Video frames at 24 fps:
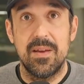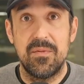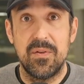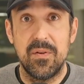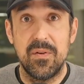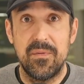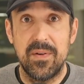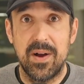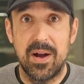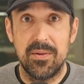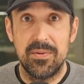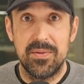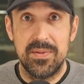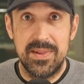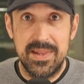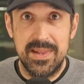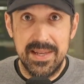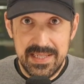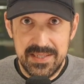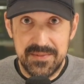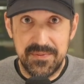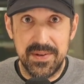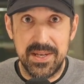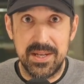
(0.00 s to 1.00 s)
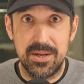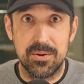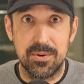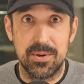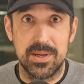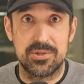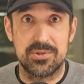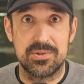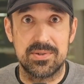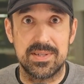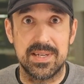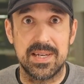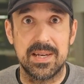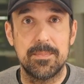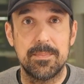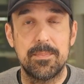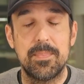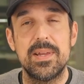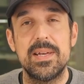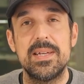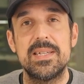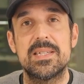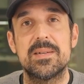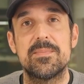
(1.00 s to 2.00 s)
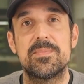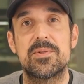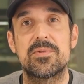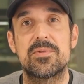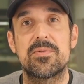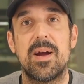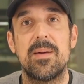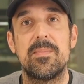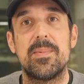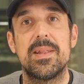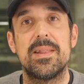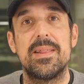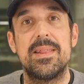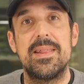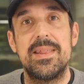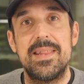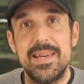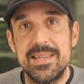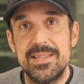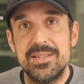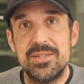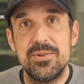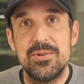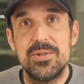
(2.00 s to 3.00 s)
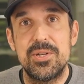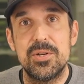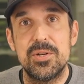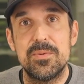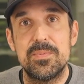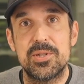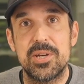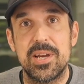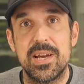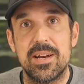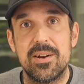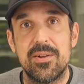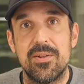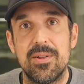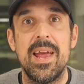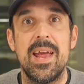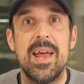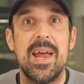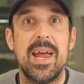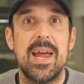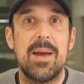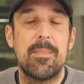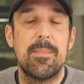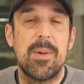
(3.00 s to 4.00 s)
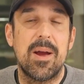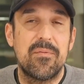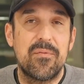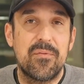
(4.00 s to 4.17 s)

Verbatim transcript: If you found this video interesting, please subscribe to this YouTube channel and my